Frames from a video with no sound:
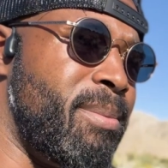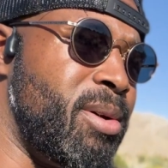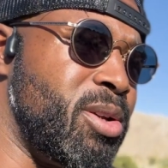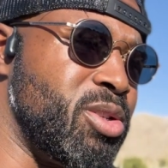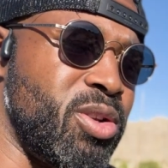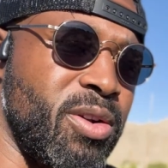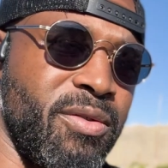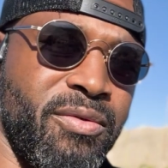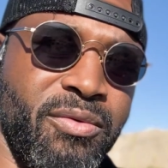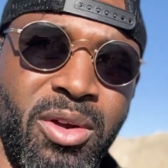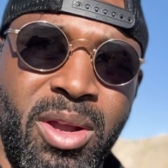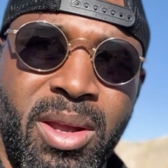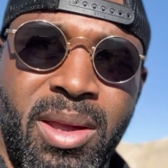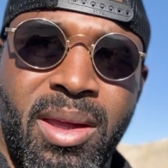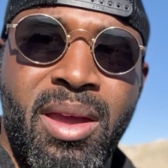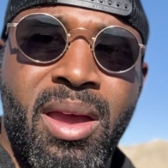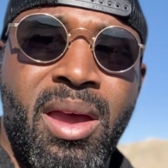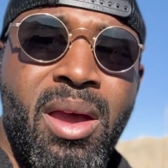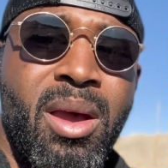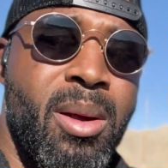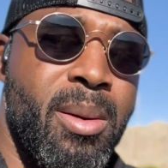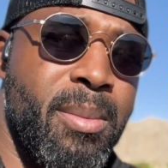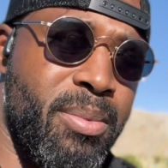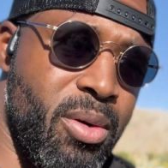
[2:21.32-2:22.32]
build your free
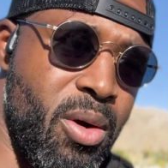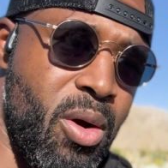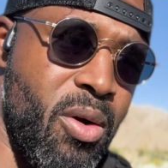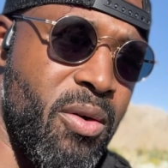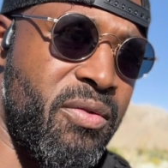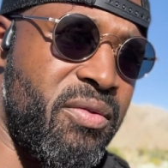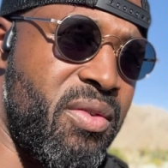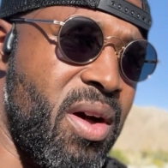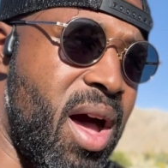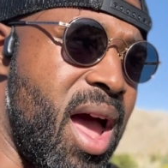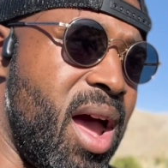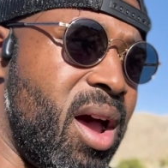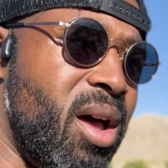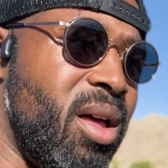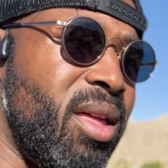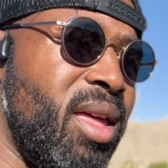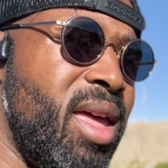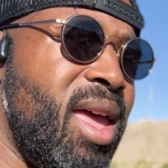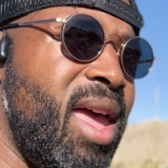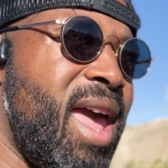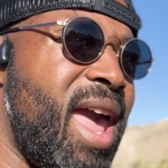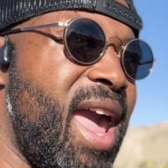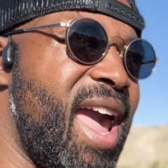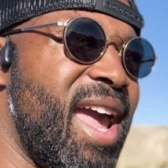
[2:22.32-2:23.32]
profile,
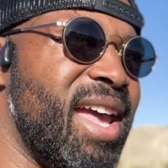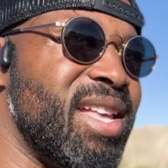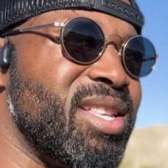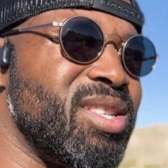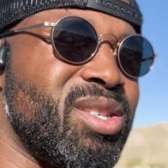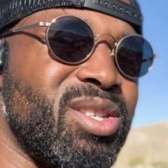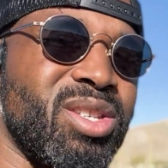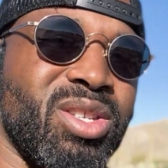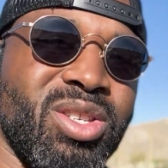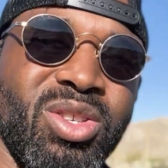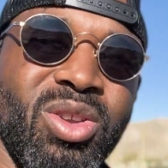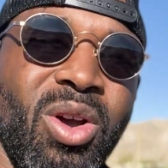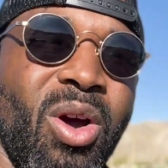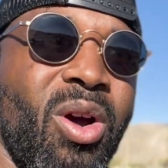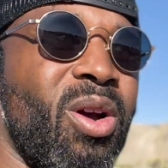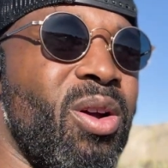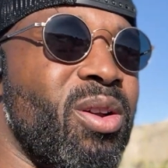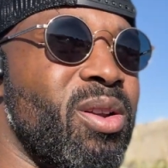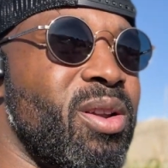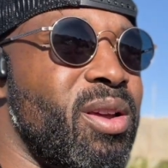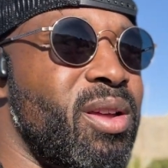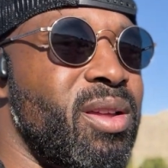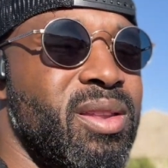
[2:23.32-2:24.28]
and start